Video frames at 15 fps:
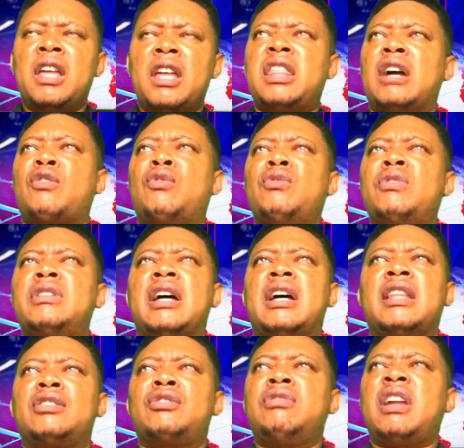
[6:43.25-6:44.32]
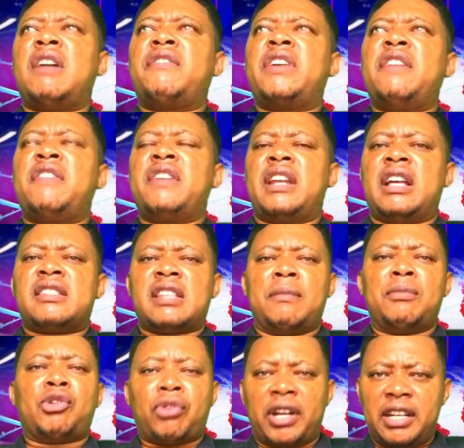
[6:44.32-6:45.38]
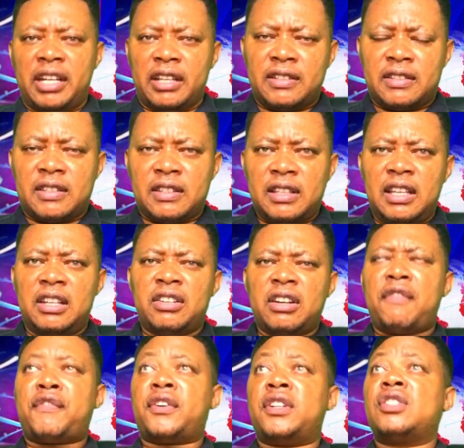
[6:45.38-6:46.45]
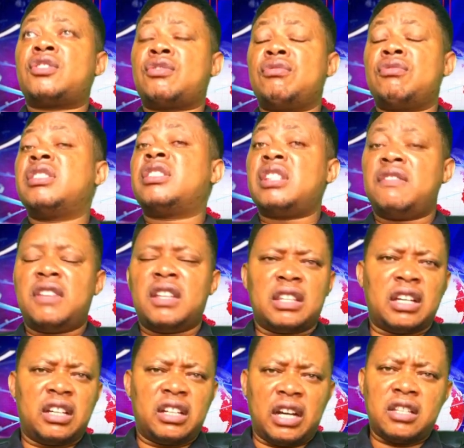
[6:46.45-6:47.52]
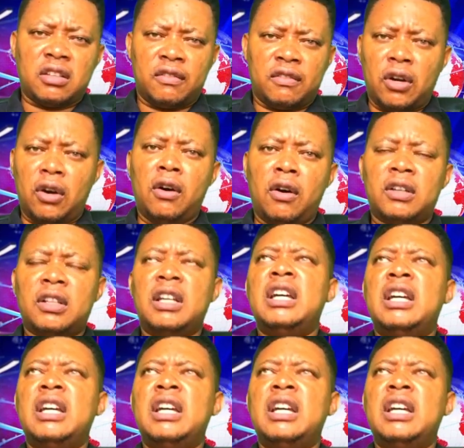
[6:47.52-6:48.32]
that could have given us some credits in reference to receiving the grace of God.